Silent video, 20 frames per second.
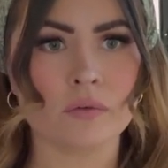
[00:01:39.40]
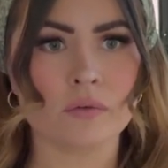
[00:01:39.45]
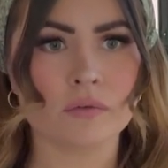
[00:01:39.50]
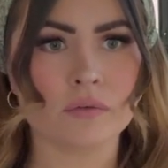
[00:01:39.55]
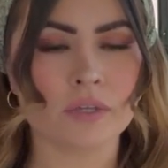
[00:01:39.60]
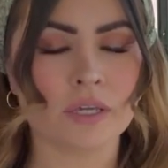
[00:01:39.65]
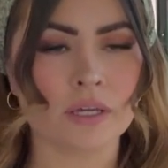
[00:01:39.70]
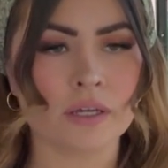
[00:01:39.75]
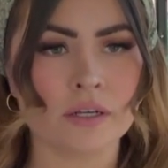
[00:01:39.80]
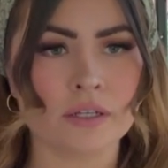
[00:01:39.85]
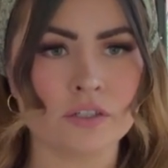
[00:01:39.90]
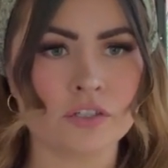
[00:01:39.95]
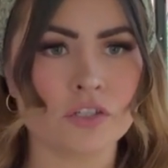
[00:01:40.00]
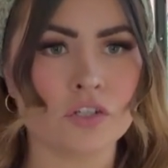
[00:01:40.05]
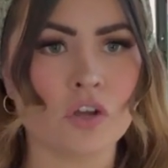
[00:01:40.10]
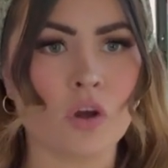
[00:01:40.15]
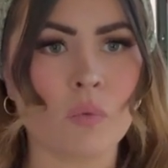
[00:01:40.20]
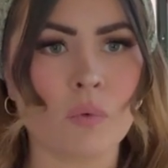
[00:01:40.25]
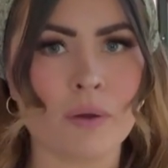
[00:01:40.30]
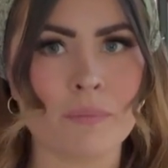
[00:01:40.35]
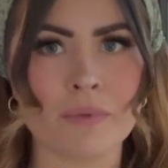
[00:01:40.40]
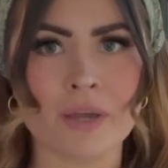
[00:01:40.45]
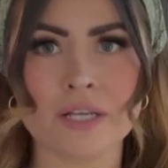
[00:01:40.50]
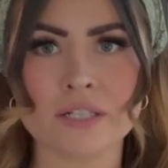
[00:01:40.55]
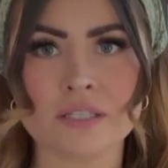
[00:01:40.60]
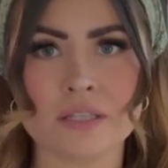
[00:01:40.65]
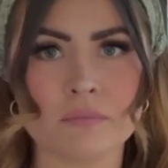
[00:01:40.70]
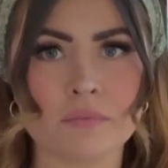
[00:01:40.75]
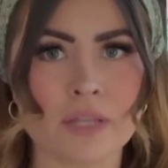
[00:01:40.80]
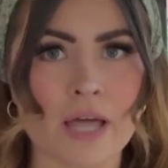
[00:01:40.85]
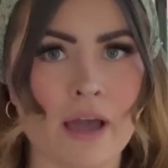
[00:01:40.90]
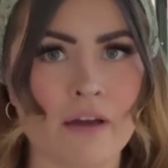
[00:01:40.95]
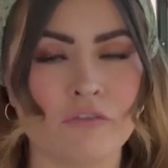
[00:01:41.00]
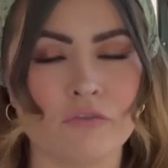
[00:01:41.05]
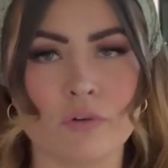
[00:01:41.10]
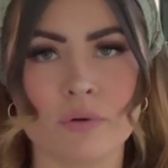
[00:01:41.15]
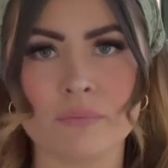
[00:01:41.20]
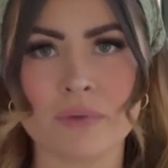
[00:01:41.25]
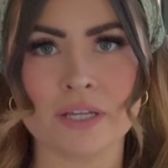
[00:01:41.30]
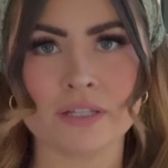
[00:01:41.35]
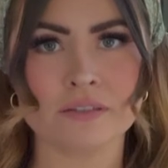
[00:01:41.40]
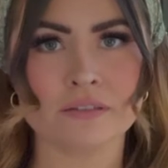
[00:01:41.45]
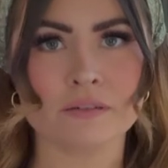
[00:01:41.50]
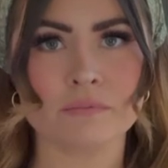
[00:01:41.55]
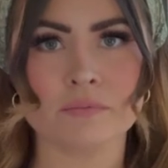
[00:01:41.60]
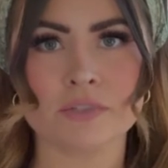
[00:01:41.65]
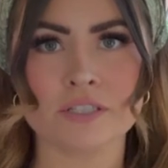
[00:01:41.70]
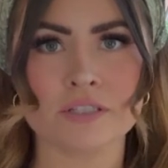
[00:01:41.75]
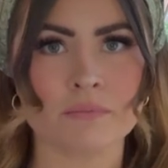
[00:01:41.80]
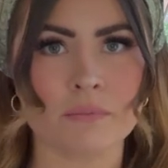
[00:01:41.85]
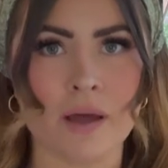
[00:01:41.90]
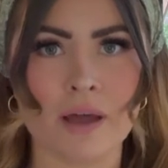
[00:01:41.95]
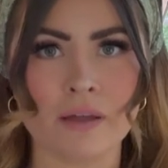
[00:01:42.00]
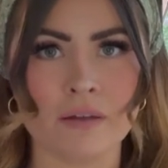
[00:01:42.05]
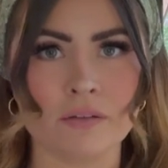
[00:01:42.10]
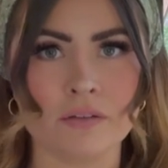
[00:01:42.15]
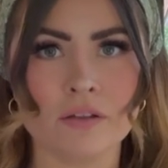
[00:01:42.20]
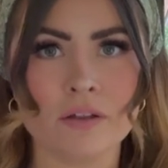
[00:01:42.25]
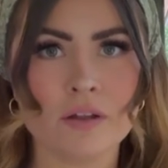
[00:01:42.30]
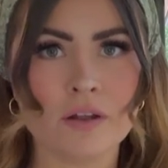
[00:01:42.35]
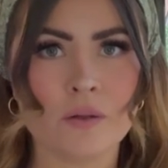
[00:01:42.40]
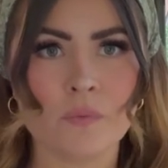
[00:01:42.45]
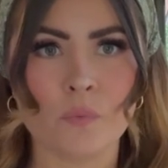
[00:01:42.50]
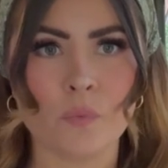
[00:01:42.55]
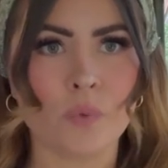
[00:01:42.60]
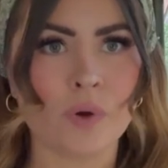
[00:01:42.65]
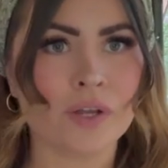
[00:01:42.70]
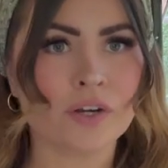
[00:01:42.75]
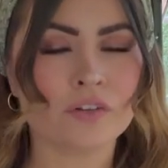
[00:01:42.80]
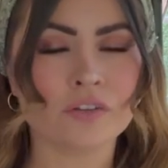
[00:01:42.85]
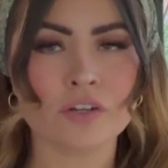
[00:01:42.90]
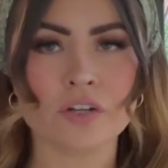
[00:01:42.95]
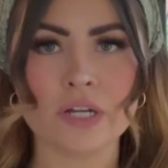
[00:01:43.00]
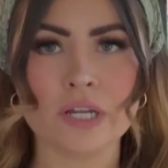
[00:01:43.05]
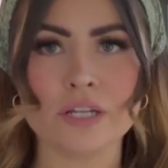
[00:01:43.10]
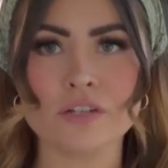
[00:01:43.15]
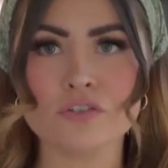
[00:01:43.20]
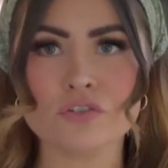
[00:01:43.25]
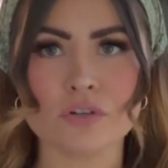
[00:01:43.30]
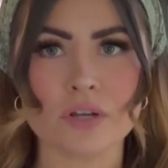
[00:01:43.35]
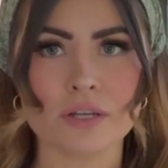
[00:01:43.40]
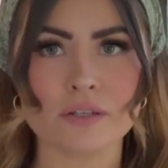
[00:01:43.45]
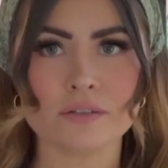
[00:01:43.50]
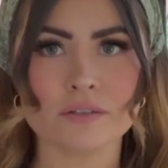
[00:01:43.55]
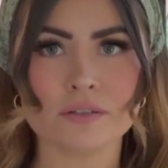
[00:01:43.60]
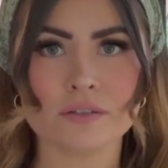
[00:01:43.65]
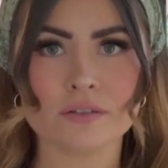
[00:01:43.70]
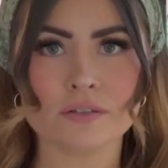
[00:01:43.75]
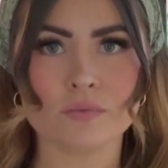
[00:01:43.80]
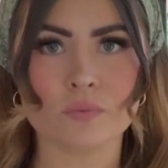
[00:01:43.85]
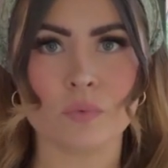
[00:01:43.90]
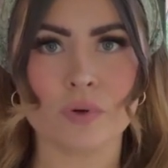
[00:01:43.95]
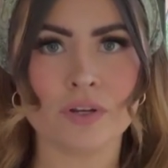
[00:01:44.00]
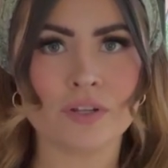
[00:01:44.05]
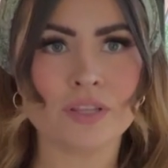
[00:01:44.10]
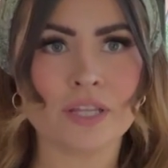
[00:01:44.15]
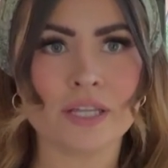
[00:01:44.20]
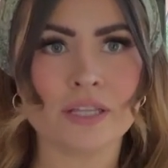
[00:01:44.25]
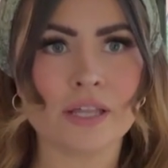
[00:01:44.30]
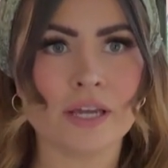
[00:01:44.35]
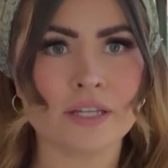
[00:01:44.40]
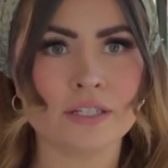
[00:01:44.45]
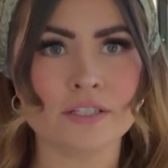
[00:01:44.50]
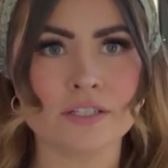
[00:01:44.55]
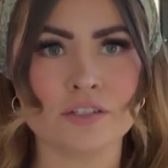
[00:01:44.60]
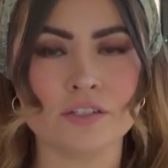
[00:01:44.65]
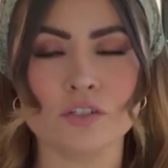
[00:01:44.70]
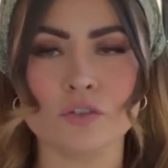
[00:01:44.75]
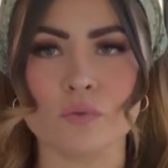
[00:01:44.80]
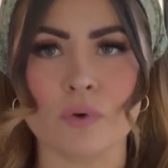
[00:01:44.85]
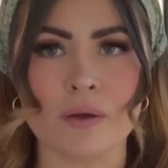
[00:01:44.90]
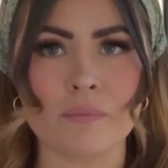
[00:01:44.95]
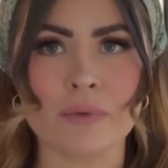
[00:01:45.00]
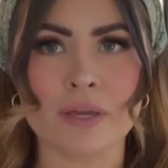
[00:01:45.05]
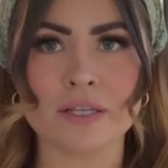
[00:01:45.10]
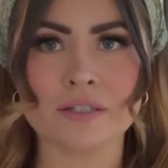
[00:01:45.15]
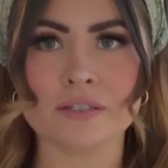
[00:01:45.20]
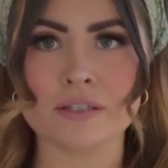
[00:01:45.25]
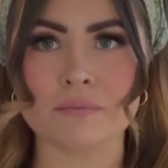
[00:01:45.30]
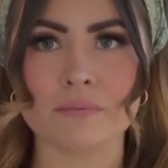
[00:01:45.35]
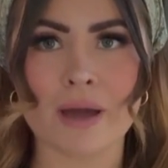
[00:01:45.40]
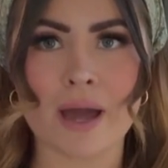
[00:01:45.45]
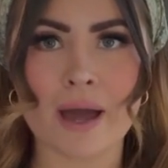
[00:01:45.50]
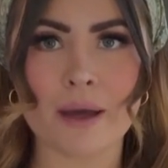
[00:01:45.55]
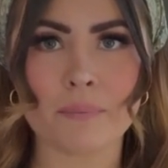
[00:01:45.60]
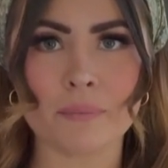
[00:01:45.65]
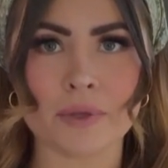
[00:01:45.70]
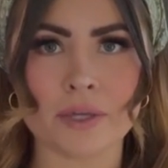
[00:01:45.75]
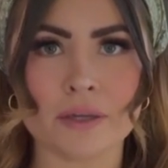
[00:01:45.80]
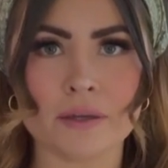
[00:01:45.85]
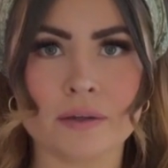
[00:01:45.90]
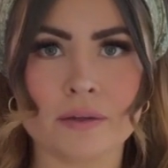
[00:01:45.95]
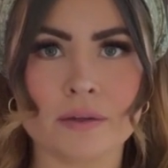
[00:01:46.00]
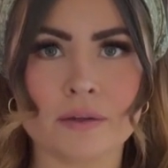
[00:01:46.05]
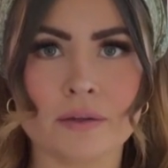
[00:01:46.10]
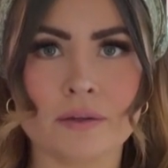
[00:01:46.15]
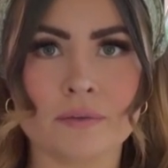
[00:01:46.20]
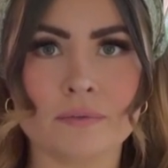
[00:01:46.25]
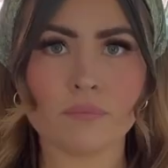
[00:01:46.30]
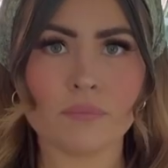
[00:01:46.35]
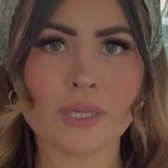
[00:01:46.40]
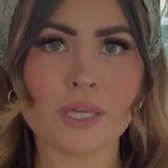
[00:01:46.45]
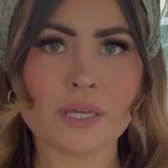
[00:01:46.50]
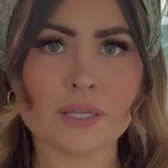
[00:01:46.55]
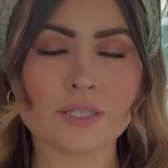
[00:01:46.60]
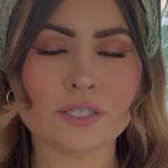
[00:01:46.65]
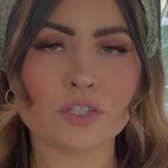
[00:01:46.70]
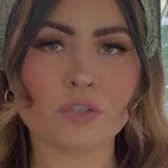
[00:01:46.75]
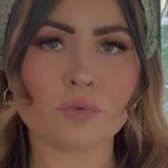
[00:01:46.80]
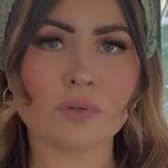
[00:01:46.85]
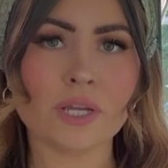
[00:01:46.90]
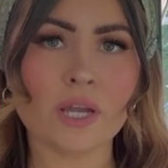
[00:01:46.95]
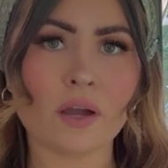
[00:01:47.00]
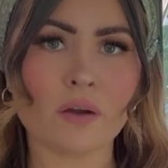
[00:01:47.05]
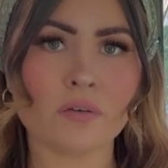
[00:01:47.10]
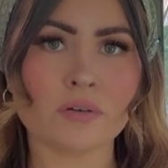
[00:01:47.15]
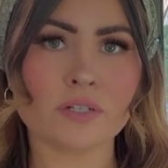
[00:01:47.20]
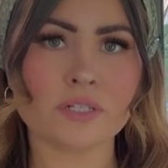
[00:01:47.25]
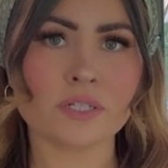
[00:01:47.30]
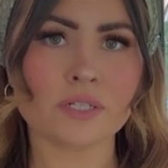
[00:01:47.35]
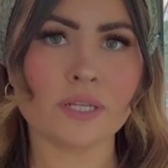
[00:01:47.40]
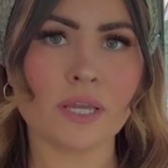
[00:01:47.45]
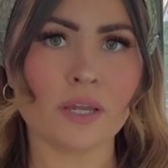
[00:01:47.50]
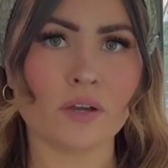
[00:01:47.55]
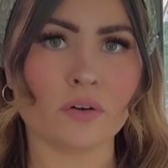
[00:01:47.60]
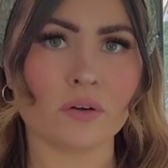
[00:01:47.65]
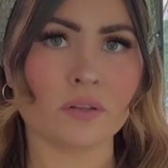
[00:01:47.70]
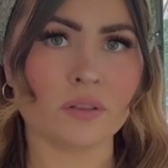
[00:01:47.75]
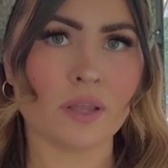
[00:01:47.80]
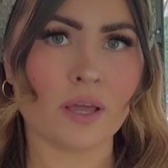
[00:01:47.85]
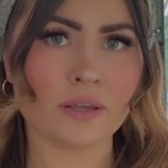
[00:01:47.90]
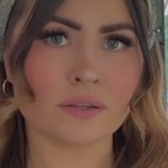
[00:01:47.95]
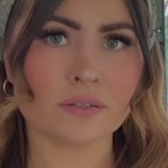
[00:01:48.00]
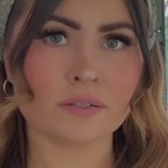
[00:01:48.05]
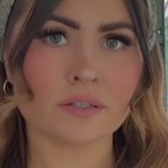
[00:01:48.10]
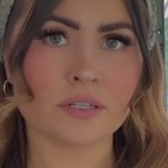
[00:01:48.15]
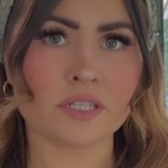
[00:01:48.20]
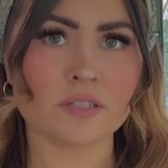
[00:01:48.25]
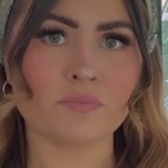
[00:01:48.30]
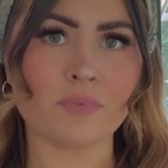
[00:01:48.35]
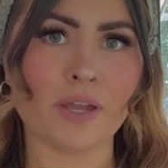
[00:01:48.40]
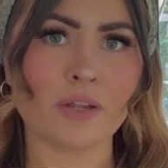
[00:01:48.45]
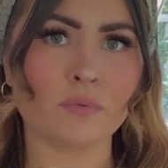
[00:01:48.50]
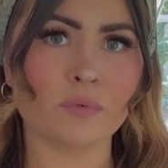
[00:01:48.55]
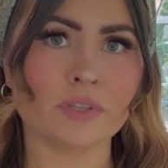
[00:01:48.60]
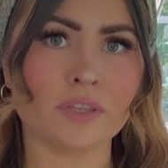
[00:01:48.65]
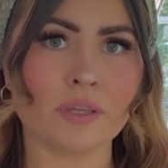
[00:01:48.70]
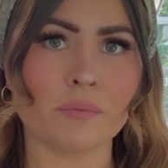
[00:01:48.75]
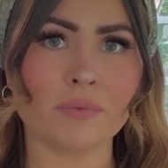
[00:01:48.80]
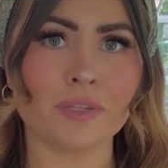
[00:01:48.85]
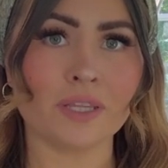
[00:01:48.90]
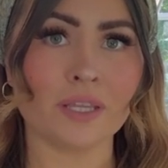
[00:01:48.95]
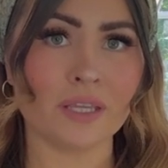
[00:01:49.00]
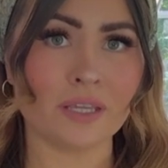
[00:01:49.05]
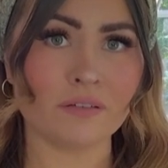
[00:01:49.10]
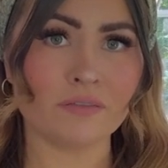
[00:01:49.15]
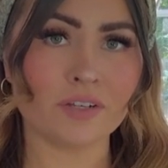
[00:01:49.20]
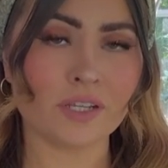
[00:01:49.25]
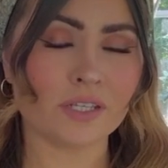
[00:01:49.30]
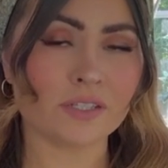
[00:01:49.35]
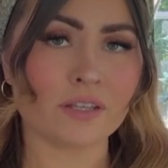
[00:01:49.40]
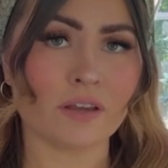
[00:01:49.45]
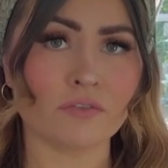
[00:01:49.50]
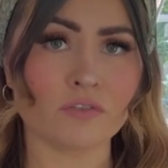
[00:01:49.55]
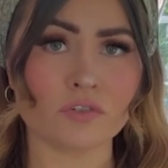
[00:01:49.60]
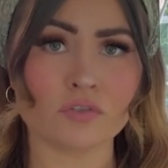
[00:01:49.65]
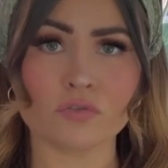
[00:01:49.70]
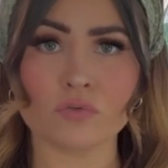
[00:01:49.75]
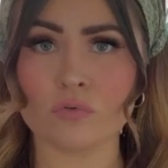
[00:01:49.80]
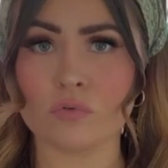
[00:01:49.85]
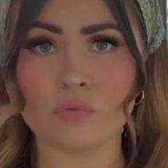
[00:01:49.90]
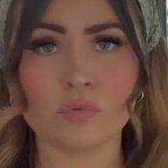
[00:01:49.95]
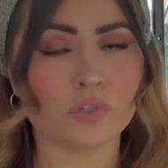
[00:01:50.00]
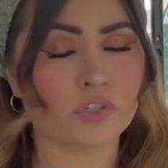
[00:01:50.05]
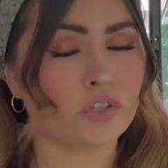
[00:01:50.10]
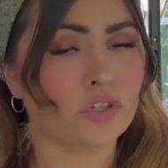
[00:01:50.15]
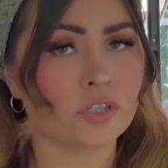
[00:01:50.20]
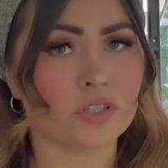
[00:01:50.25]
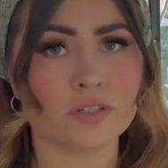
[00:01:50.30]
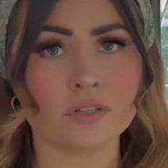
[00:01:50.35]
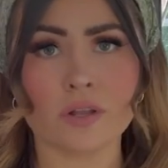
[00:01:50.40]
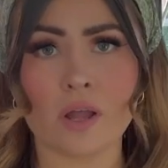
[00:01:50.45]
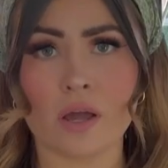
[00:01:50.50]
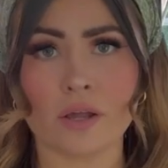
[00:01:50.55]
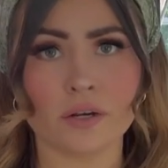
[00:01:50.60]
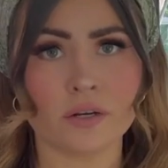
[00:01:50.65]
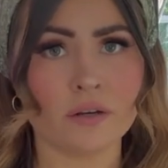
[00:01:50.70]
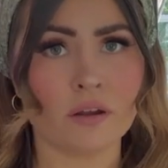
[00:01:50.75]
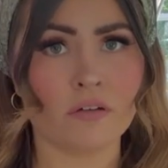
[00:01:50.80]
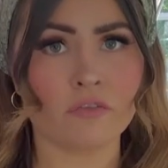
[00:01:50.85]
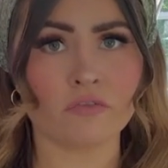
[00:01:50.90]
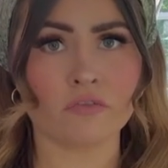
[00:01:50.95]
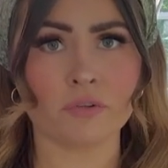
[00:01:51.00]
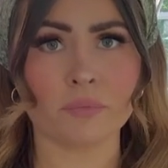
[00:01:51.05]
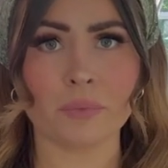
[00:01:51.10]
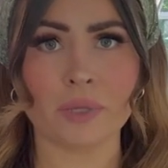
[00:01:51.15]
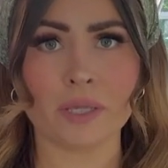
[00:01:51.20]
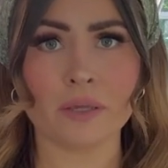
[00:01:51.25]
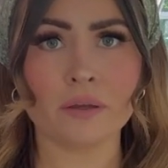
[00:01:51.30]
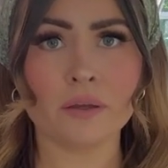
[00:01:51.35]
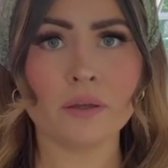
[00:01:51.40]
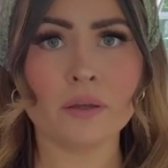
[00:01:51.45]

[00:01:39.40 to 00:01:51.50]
getting to know what makes them laugh, what makes them smile, what are their interests, what do they like to do, what makes them happy. Because 3 hours a day or less to spend with them in the evenings after school was just not enough for me.